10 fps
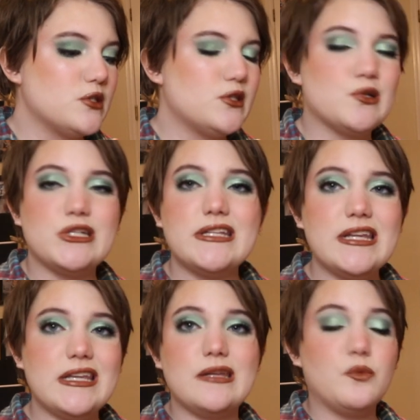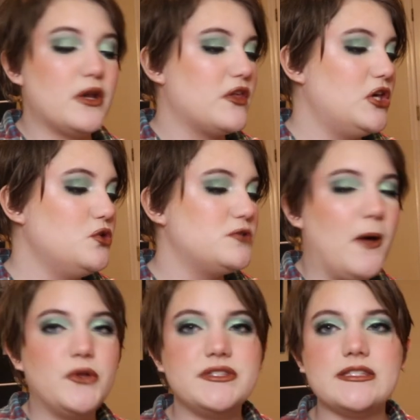so she didn't need one of the huge
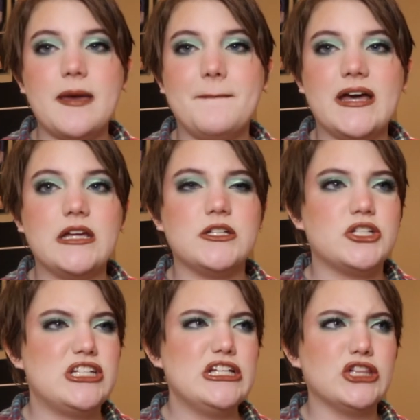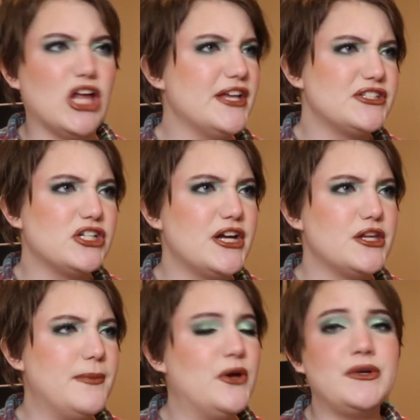bones, but she lost her
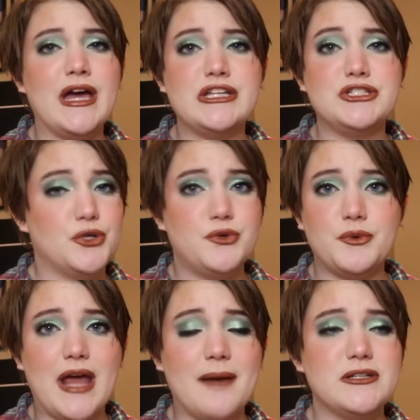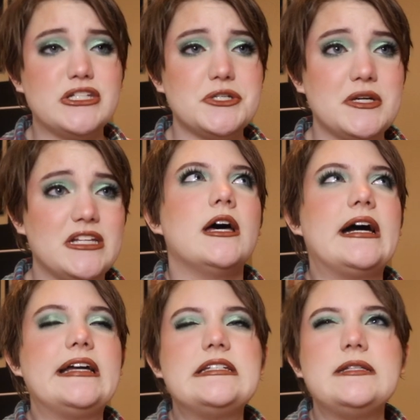other bone. I don't know what happened to it.
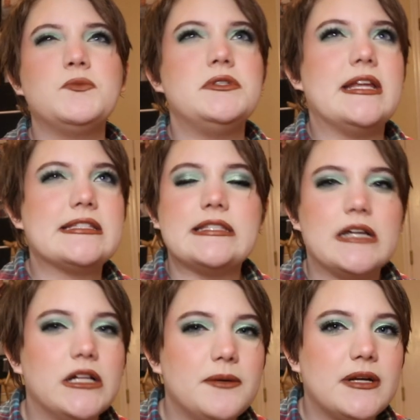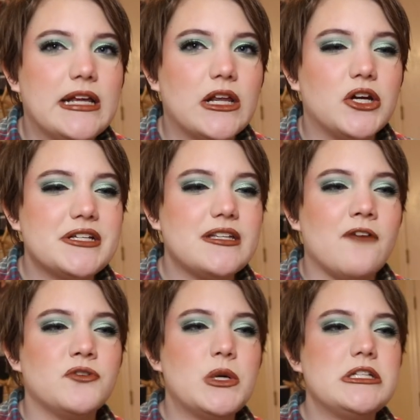I didn't necessarily want to get her a
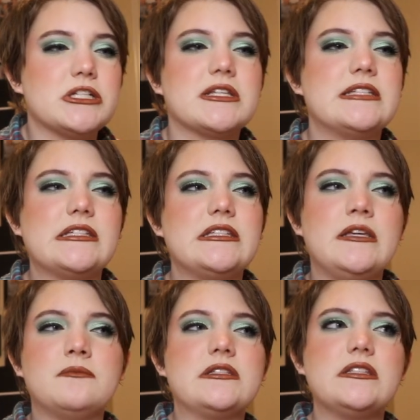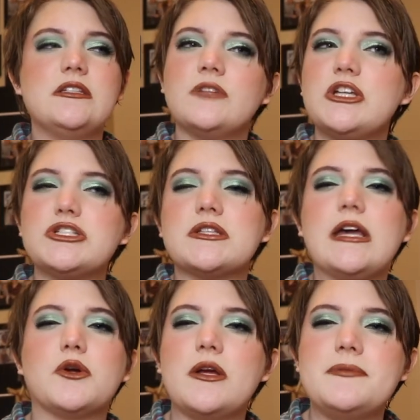stuffed one just because it seems, it just
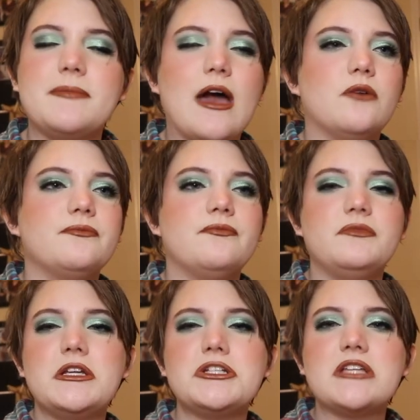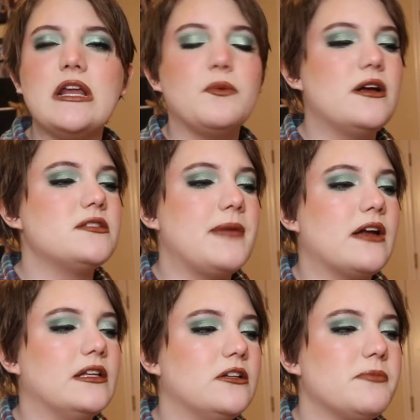kind of creeps me out. It just kind of weirds me
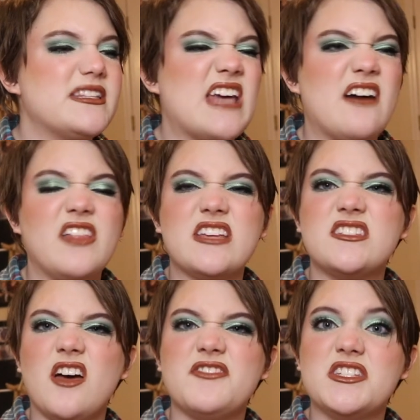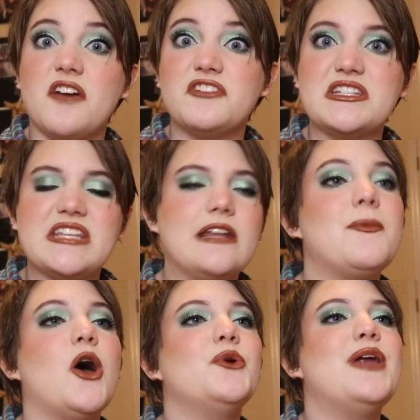out a little bit to have like stuff stuffed inside a bone.